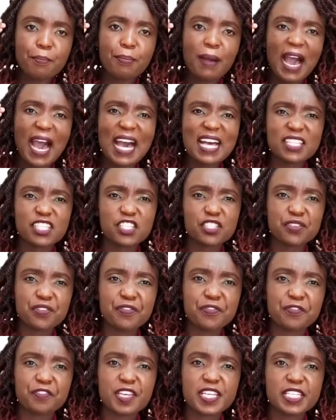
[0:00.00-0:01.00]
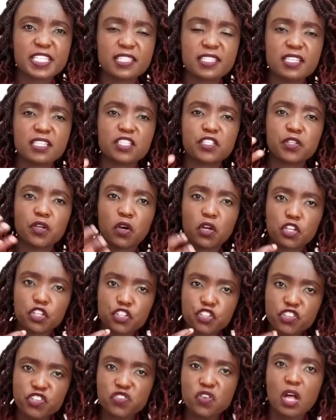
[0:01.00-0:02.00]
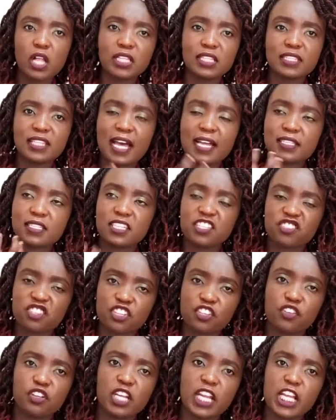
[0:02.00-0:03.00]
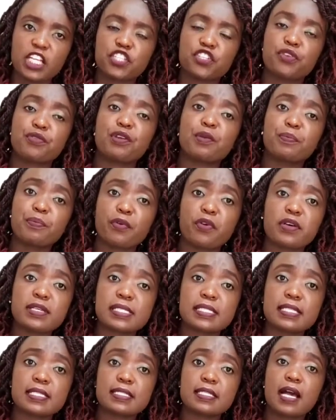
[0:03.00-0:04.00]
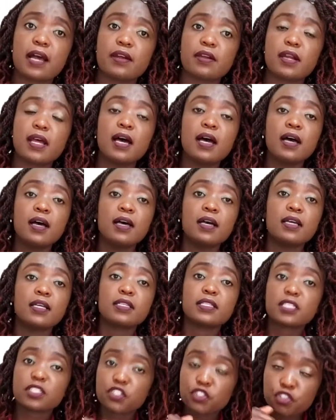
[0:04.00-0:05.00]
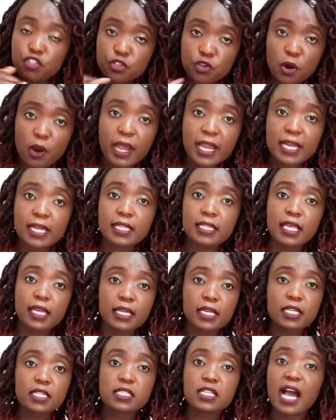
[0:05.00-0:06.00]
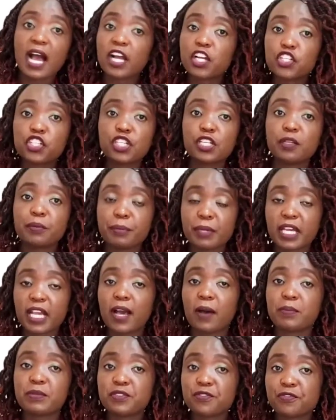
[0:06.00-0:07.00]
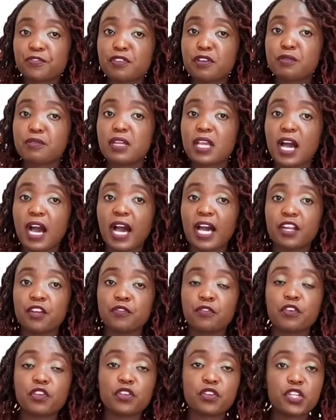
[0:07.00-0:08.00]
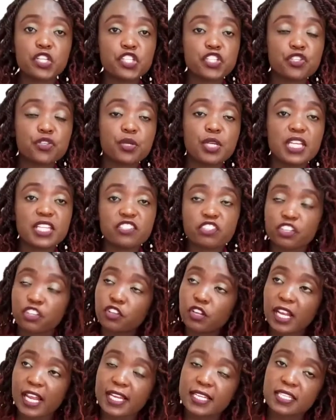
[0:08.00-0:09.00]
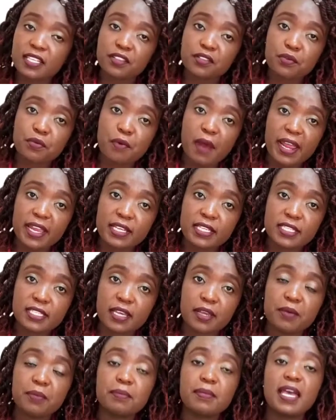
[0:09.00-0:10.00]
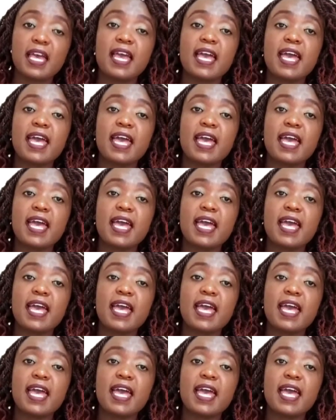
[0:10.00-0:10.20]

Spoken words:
parts of it that control that ejaculatory process are destroyed, then it actually becomes very hard for you to ejaculate at the right time.